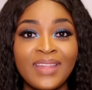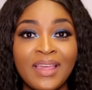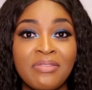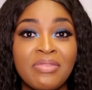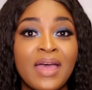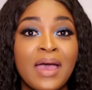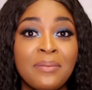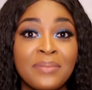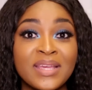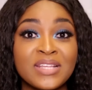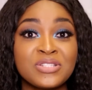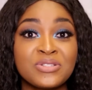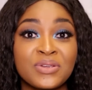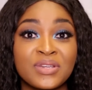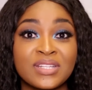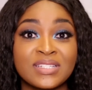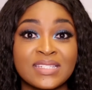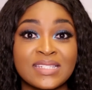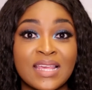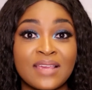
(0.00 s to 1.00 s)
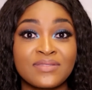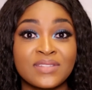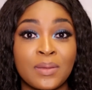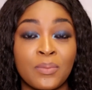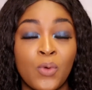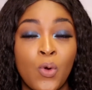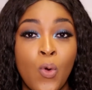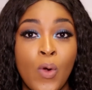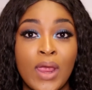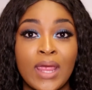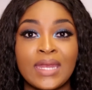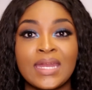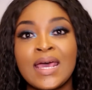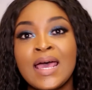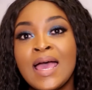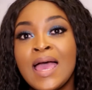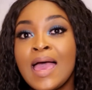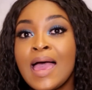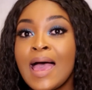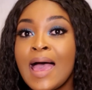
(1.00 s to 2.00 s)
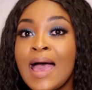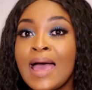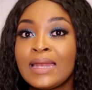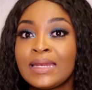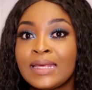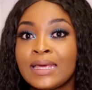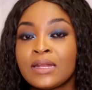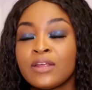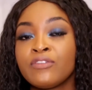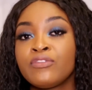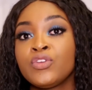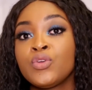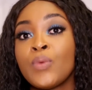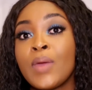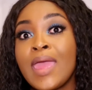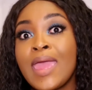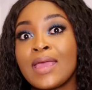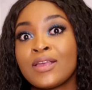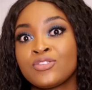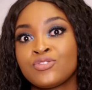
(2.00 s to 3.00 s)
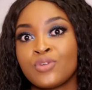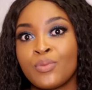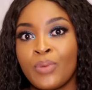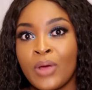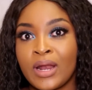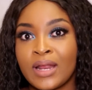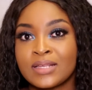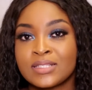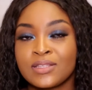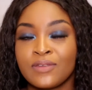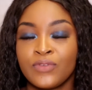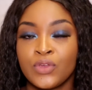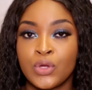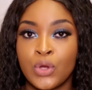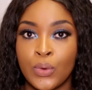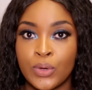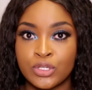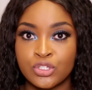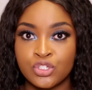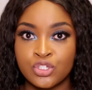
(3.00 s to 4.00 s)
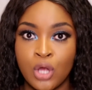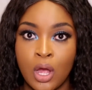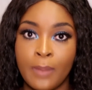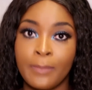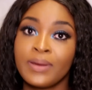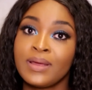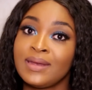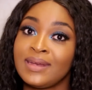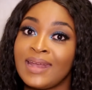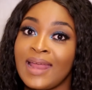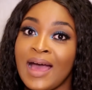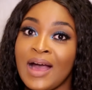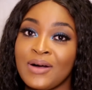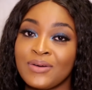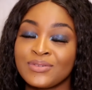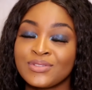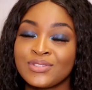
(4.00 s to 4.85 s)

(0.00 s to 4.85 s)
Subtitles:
that means you can save some coin and get a few extra products if you go and shop now.